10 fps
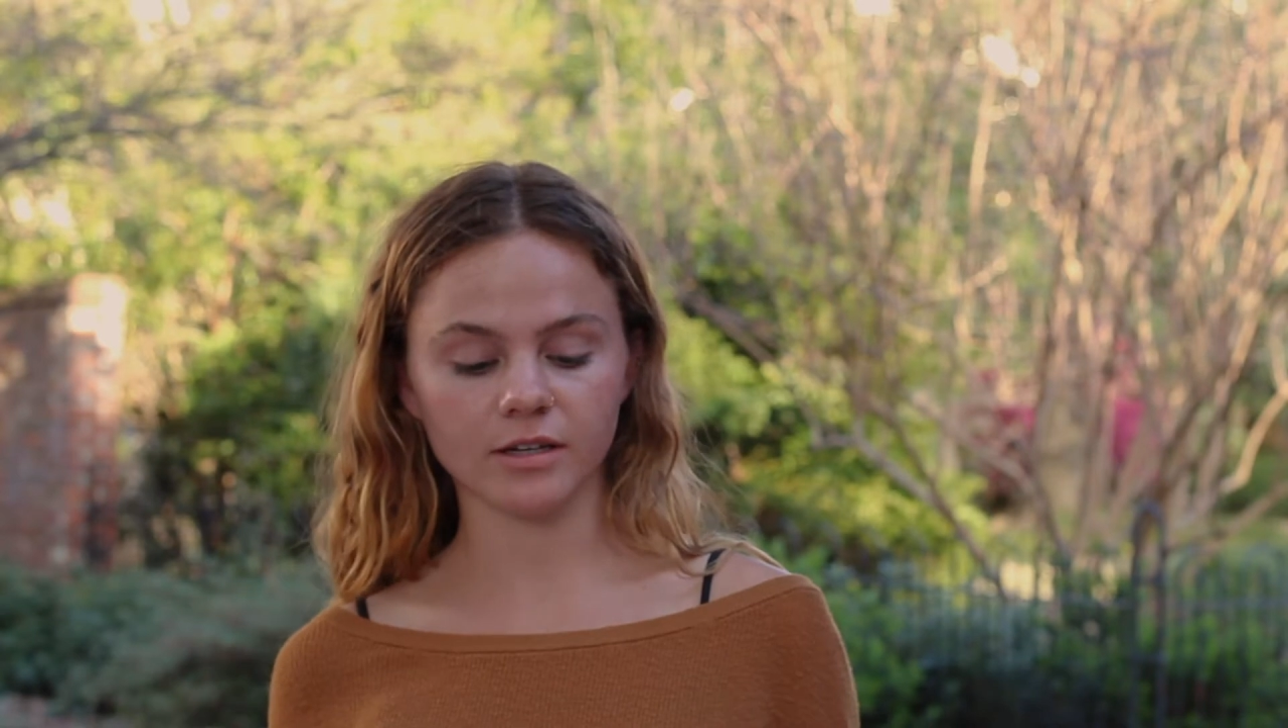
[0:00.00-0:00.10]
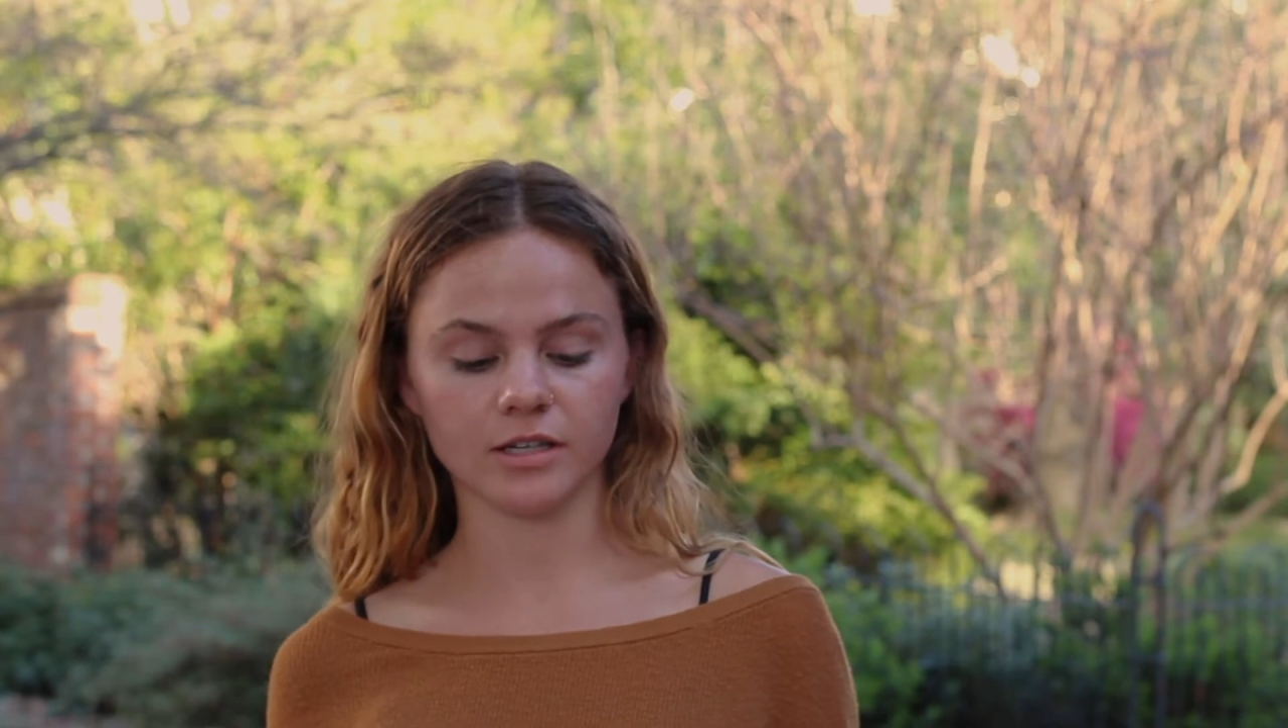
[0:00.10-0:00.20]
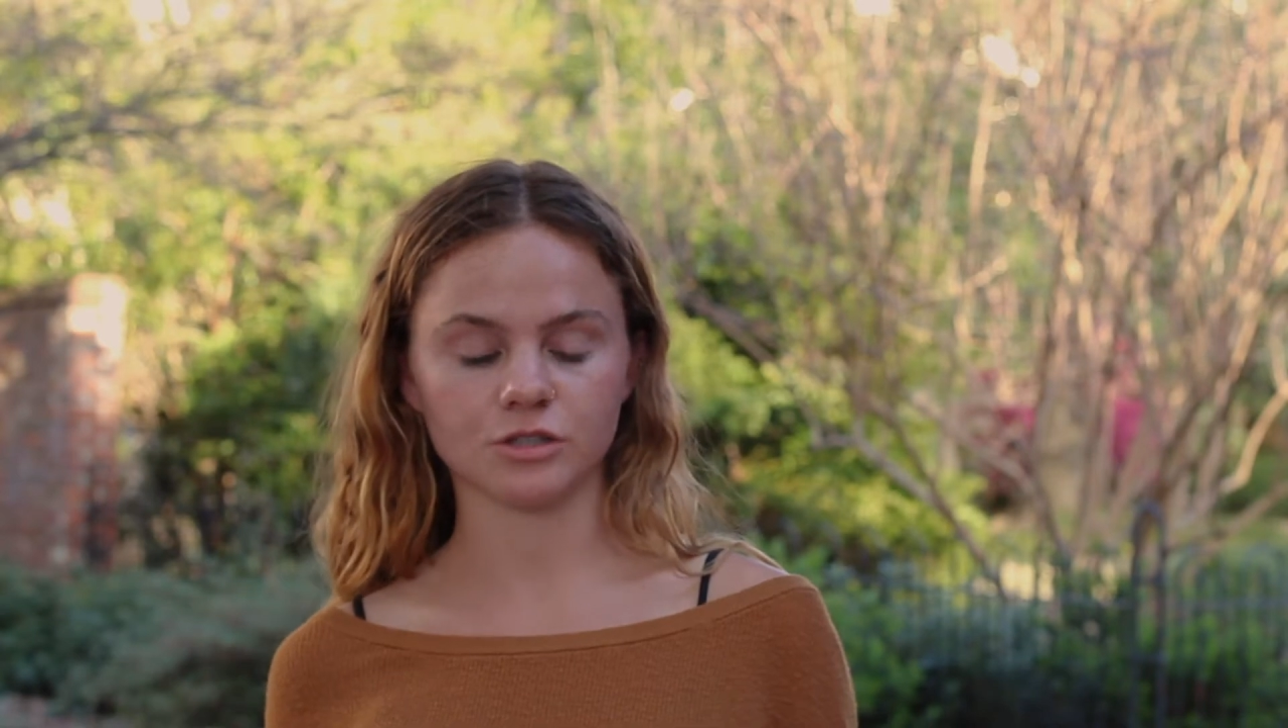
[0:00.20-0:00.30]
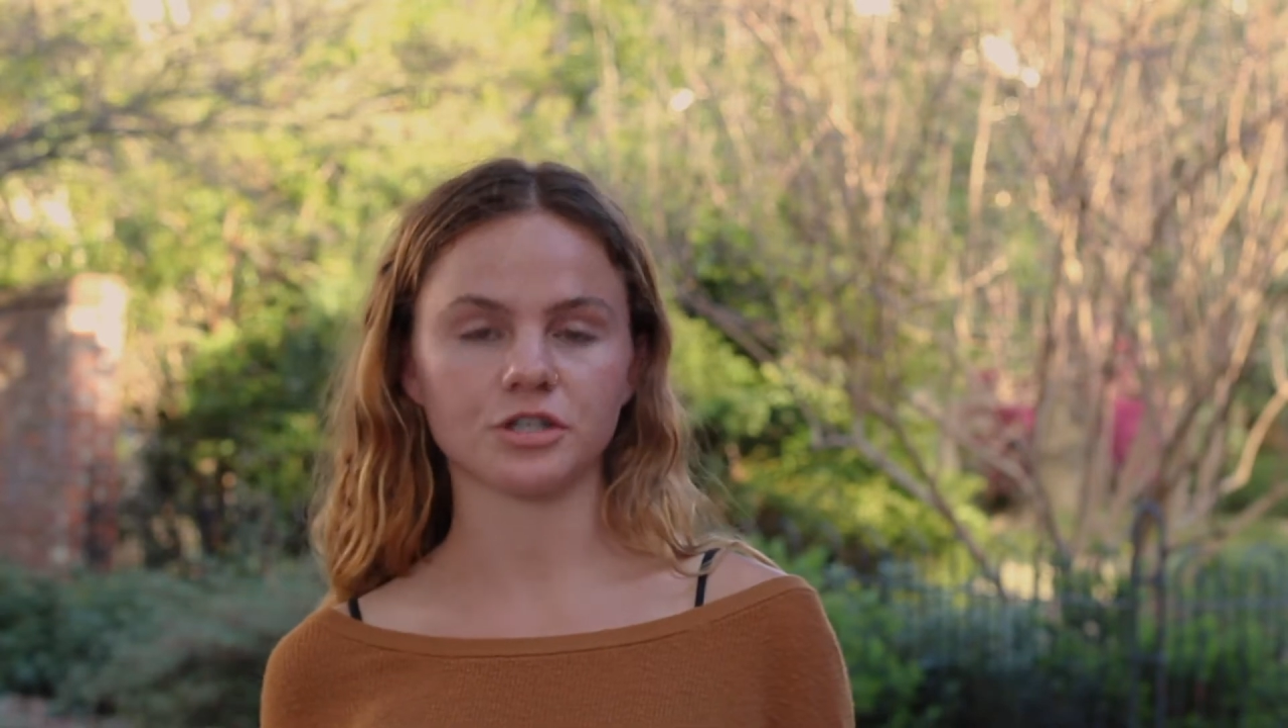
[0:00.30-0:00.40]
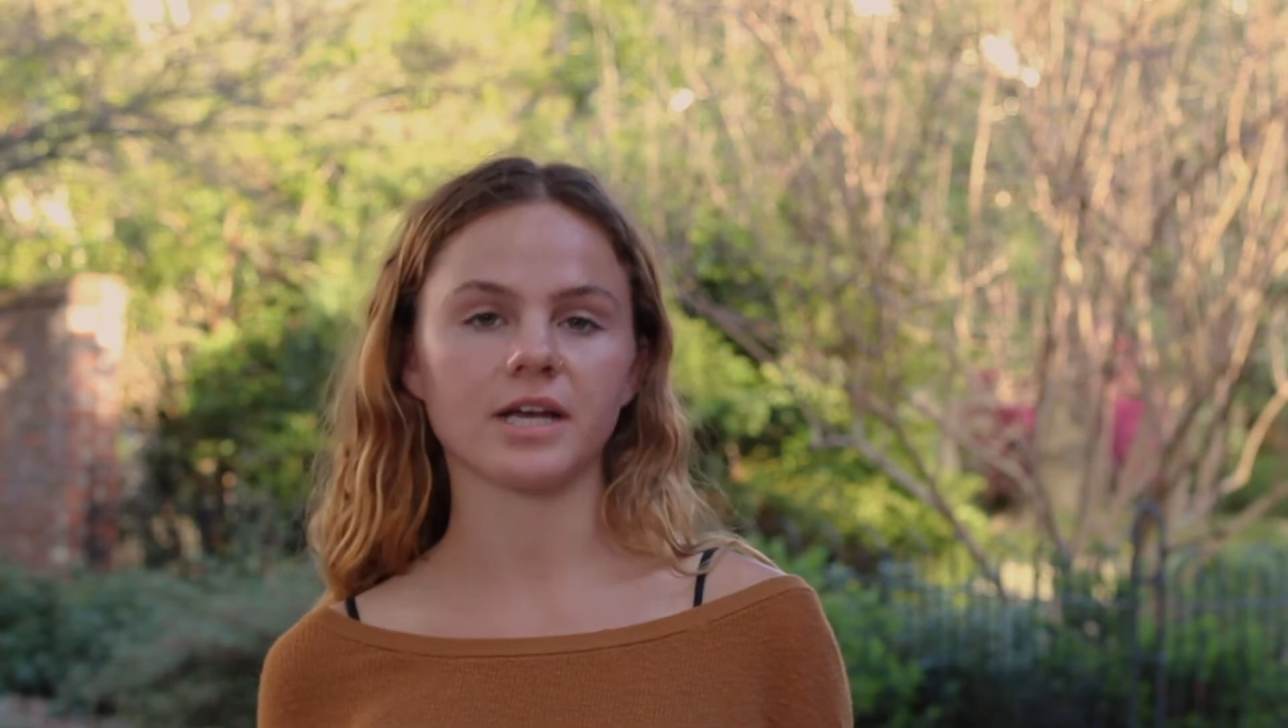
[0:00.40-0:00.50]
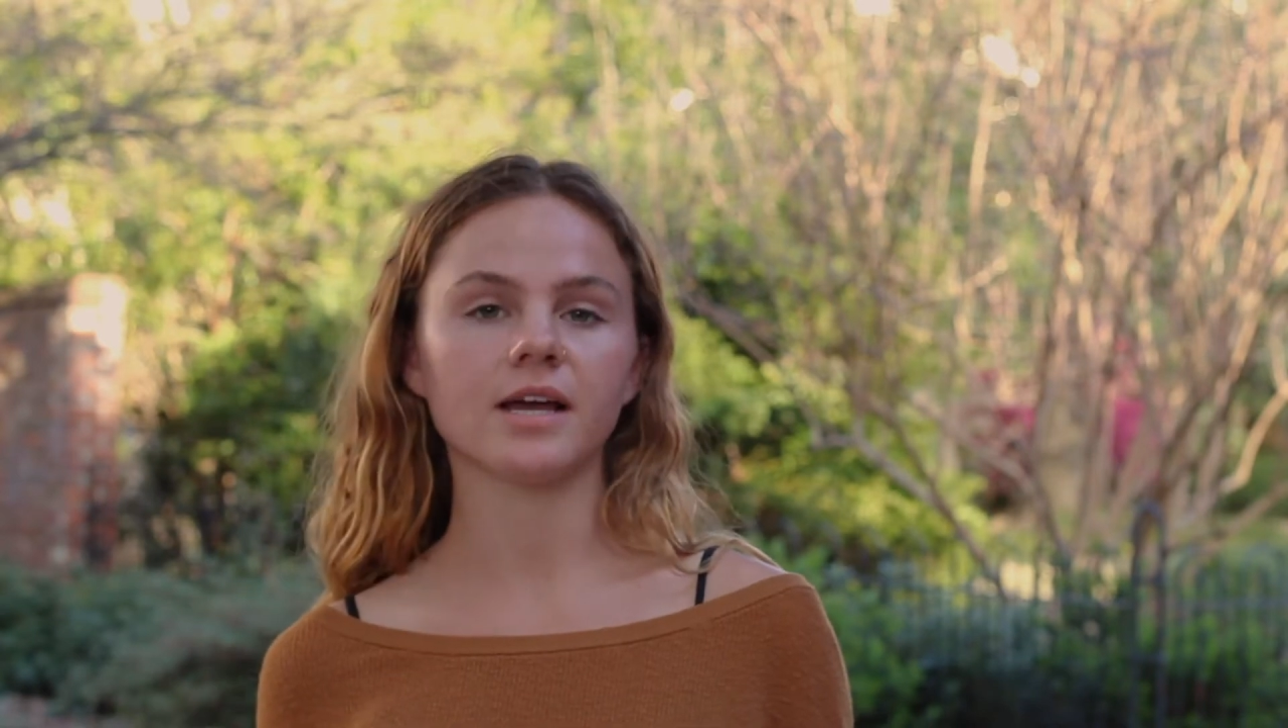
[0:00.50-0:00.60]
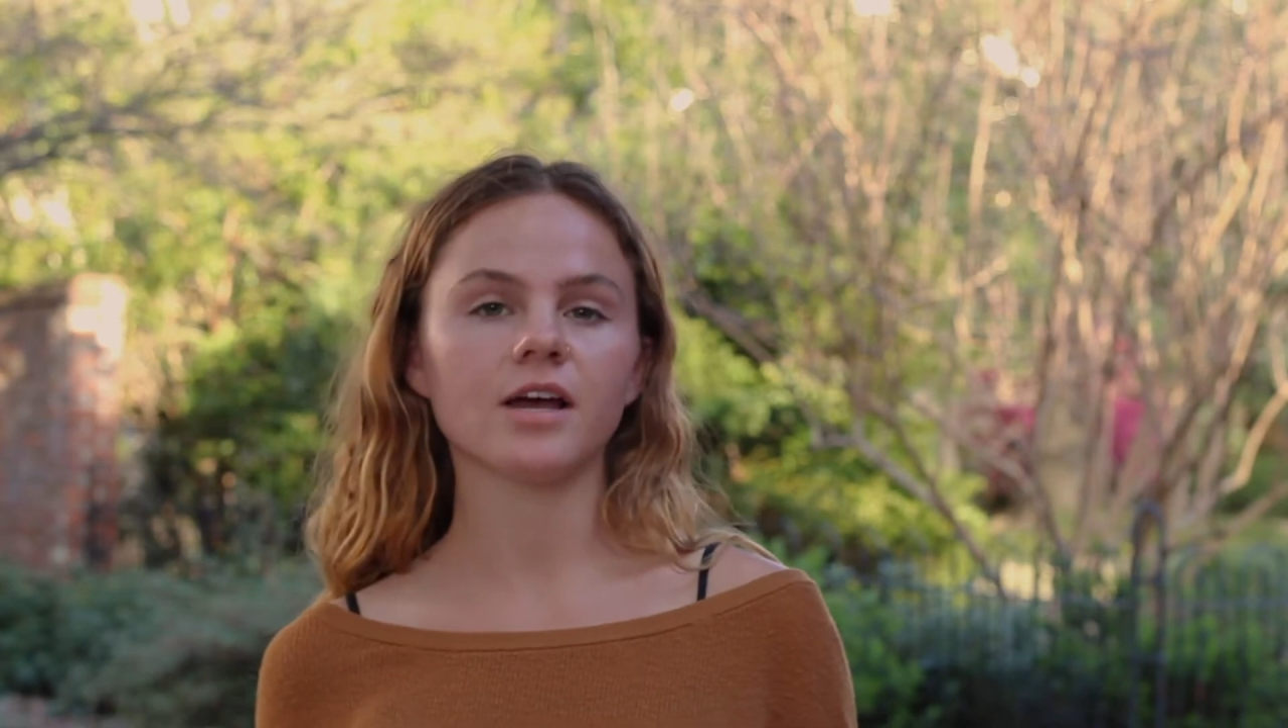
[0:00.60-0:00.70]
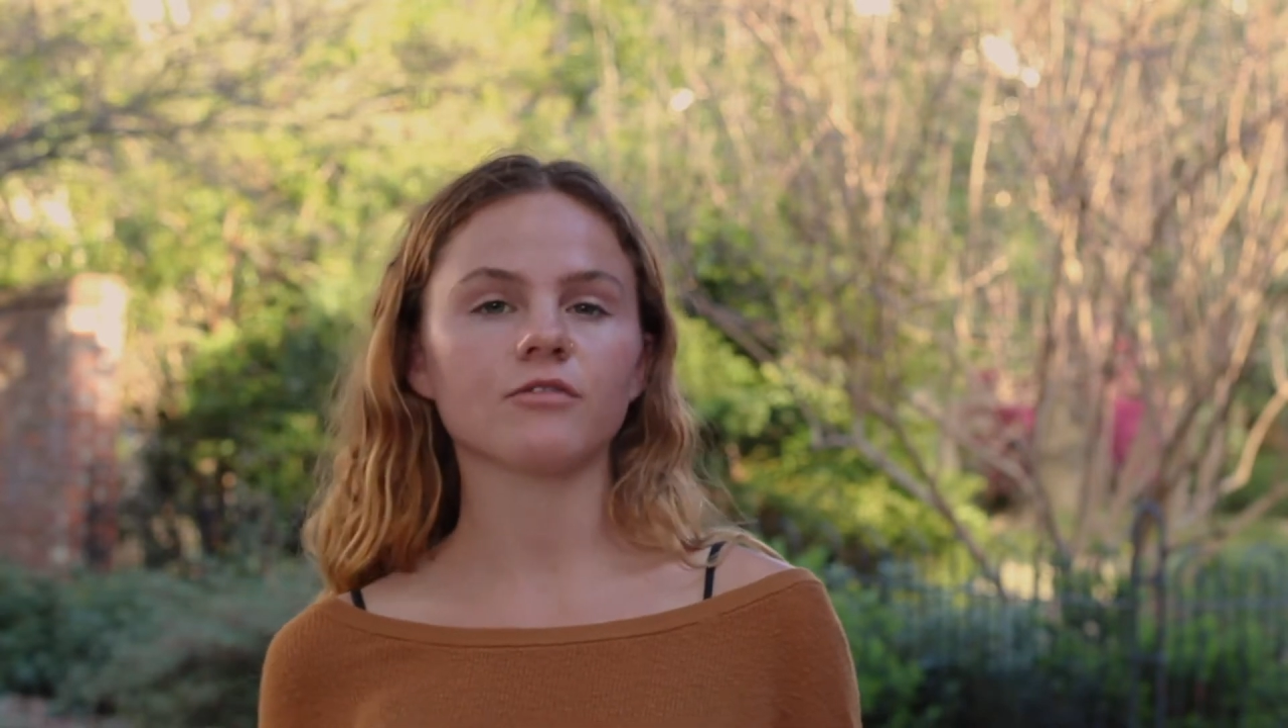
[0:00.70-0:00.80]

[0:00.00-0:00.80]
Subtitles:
country